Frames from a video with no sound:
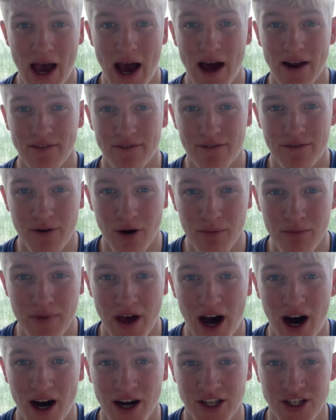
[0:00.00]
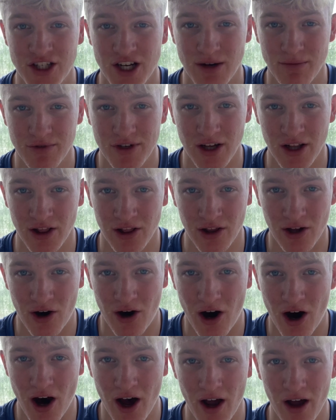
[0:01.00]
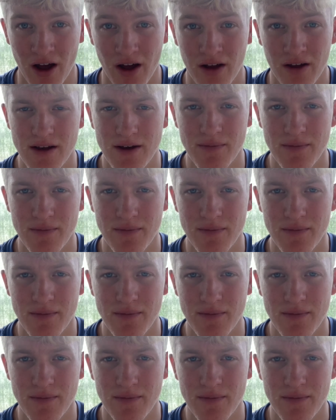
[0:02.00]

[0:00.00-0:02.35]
And from that I jumped a lot higher.